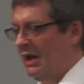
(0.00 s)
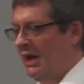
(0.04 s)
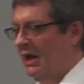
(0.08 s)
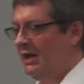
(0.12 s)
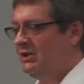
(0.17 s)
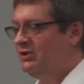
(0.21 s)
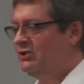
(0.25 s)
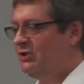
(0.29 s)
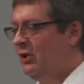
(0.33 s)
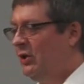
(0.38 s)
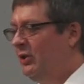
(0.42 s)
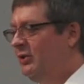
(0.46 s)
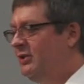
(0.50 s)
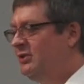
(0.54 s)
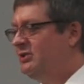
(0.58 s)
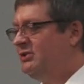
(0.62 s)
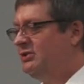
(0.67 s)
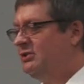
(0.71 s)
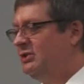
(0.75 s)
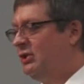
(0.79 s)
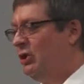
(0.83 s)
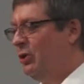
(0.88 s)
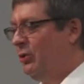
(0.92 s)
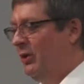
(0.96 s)
I saw this
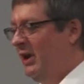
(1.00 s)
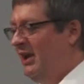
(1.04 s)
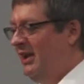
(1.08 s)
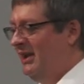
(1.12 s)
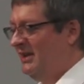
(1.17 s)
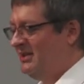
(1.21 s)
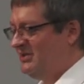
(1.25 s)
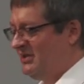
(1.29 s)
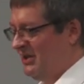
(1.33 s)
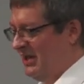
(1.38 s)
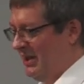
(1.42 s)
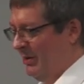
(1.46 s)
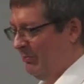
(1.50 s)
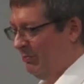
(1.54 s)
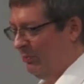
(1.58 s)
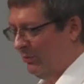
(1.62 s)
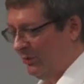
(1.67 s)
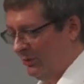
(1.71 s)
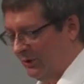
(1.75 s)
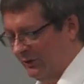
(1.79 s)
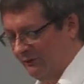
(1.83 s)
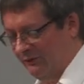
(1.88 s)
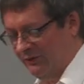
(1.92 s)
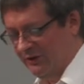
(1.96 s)
as a great
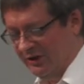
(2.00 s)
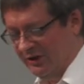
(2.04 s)
example of